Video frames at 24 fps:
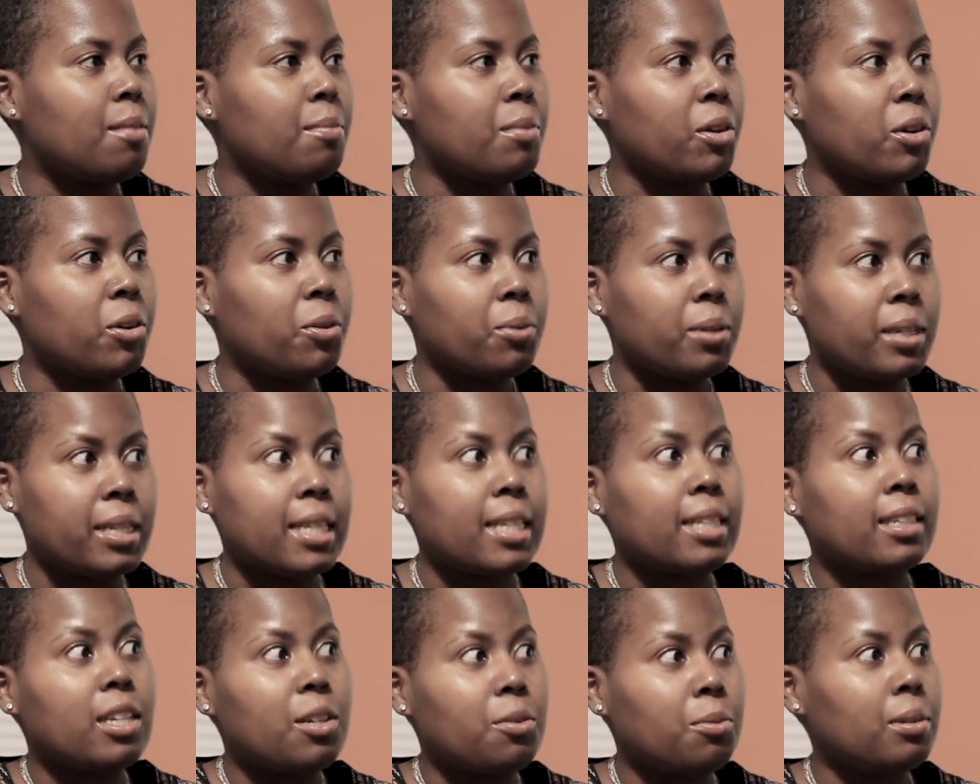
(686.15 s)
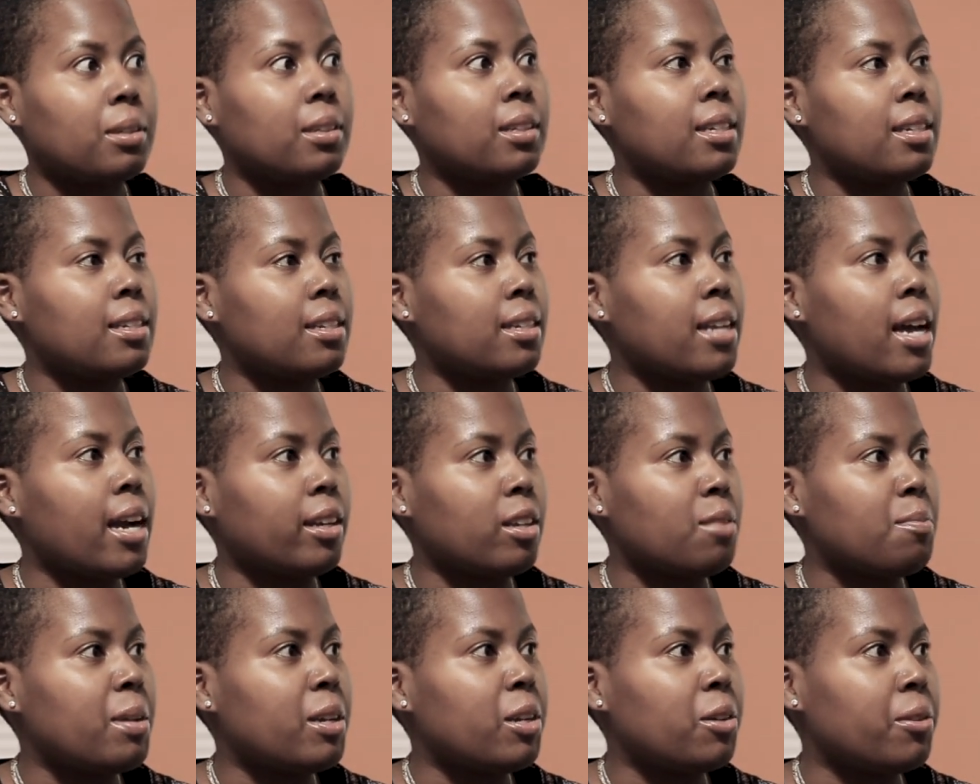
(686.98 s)
your recently released
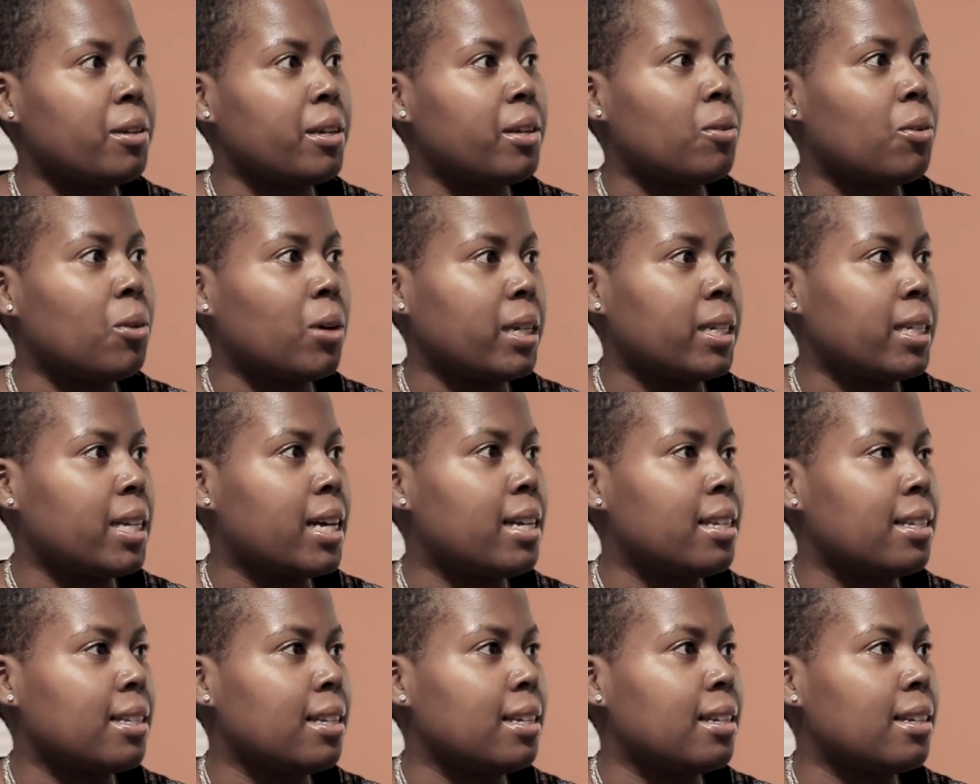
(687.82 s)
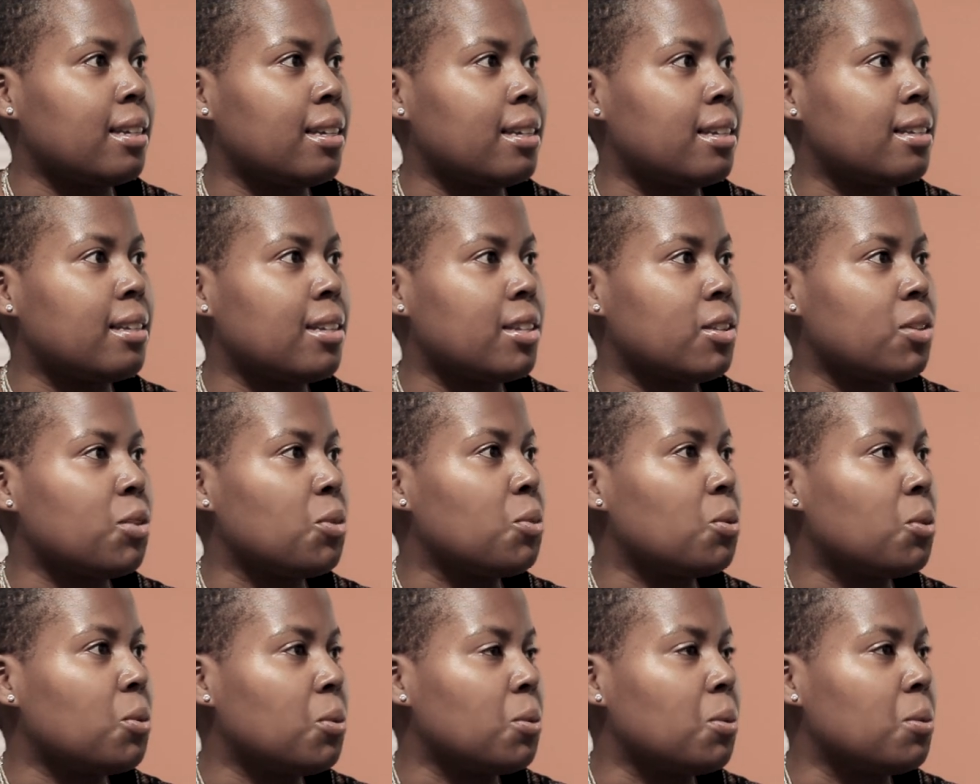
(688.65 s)
documentary, Organizing is the
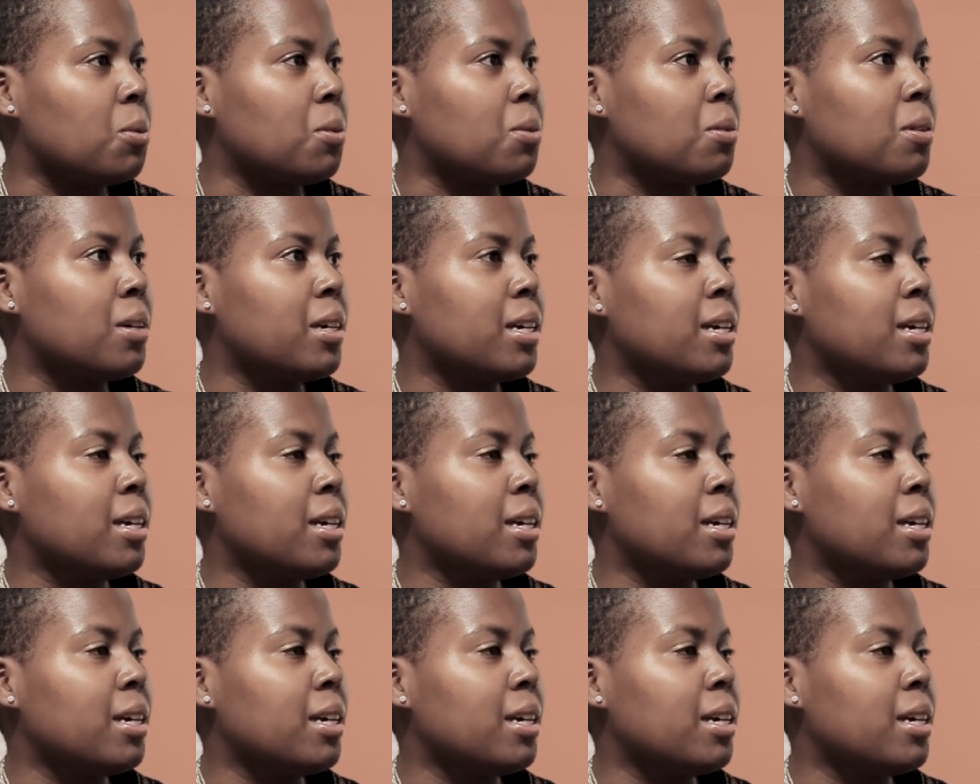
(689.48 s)
New Cool.